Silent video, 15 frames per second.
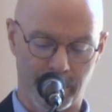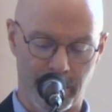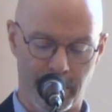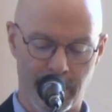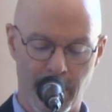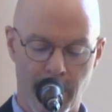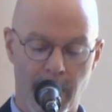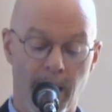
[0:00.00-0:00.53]

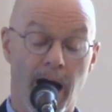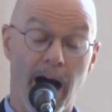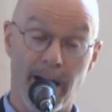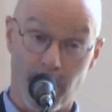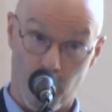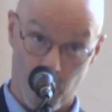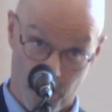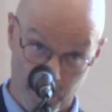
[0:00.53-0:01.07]
And I
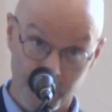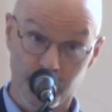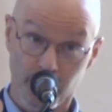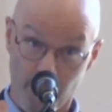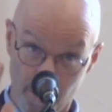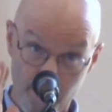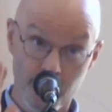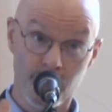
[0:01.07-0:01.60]

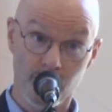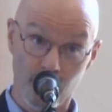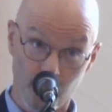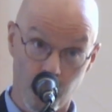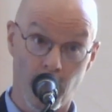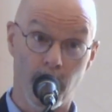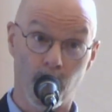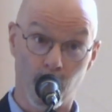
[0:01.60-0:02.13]
also knew
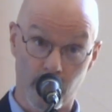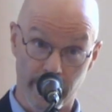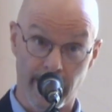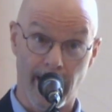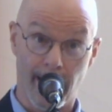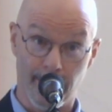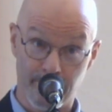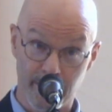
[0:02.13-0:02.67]
what would
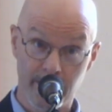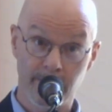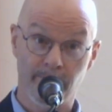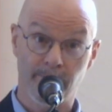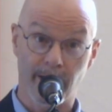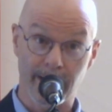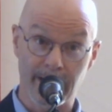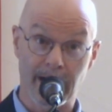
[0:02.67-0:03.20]
happen
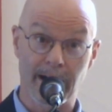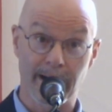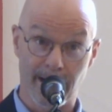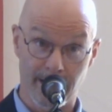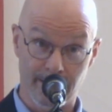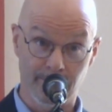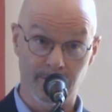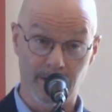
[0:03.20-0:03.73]
if I got
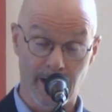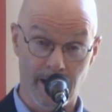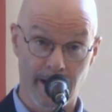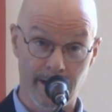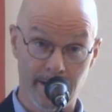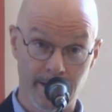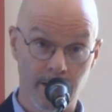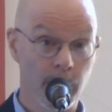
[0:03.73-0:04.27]
out of
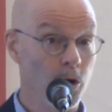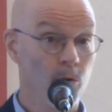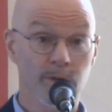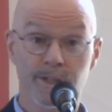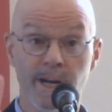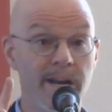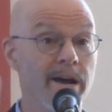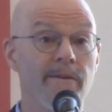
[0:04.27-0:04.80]
line,
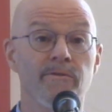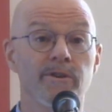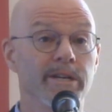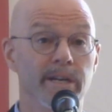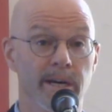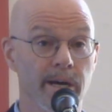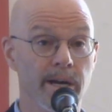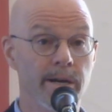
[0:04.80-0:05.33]
which I never
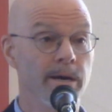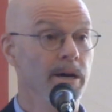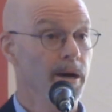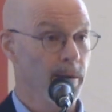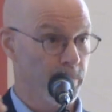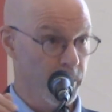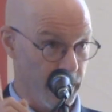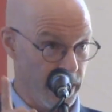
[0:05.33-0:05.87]

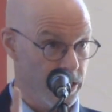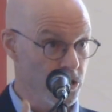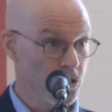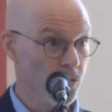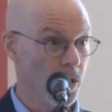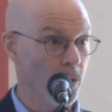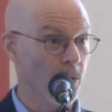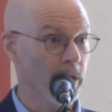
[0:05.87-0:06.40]
did, but I
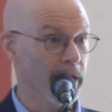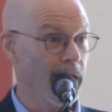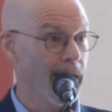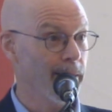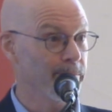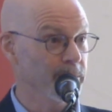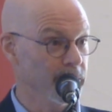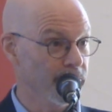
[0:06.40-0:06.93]
knew what would
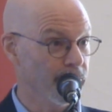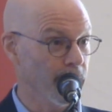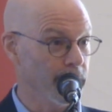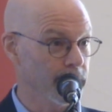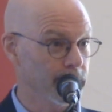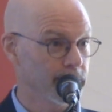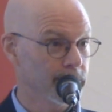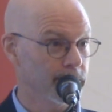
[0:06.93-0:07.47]
happen if I
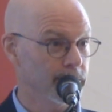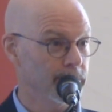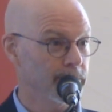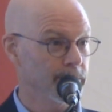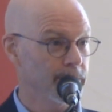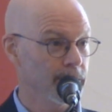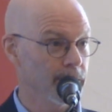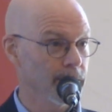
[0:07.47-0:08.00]

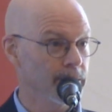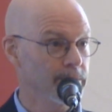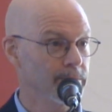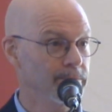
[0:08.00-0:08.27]
did.